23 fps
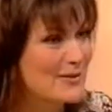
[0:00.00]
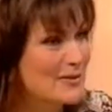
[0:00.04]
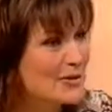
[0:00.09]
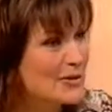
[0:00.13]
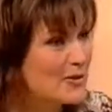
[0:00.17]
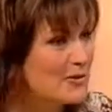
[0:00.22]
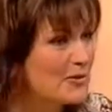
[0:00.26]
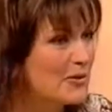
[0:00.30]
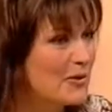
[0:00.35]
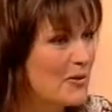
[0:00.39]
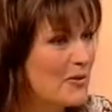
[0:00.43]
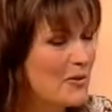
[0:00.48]
what's
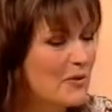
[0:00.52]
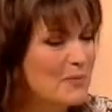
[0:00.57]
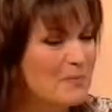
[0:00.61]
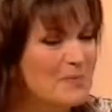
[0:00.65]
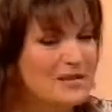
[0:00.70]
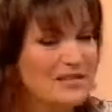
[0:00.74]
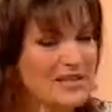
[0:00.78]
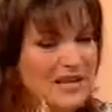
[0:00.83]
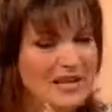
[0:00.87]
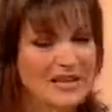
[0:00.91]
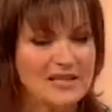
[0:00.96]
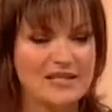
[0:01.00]
going on, but
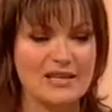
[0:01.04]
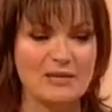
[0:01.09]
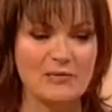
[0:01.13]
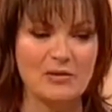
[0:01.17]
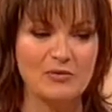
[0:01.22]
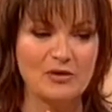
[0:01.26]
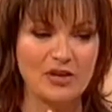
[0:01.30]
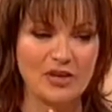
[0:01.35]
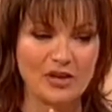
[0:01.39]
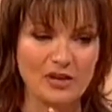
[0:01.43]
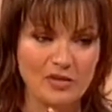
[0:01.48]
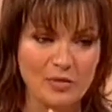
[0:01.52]
second time round
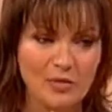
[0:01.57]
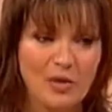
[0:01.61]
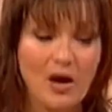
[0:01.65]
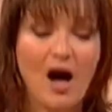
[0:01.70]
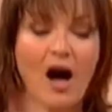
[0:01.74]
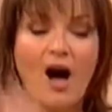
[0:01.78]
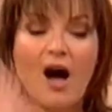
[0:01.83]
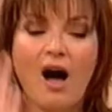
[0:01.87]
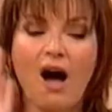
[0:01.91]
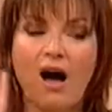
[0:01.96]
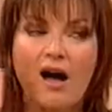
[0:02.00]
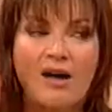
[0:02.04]
you can go,
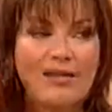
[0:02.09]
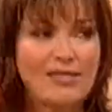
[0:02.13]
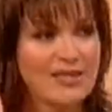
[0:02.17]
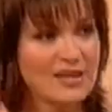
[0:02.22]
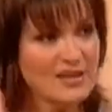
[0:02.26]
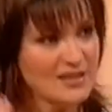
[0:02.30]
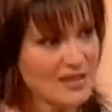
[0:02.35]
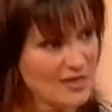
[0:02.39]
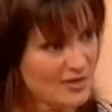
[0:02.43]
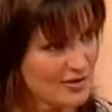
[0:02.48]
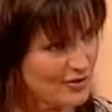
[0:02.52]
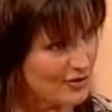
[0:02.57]
this
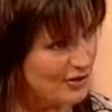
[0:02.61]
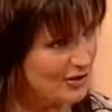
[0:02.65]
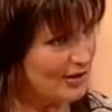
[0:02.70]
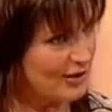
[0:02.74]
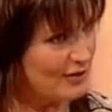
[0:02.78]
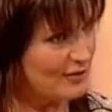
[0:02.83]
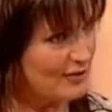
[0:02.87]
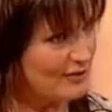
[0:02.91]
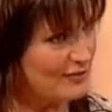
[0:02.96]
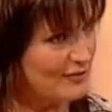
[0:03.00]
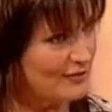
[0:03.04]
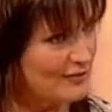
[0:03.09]
is
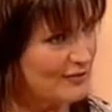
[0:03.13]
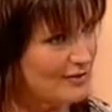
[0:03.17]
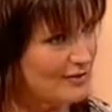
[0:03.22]
really good.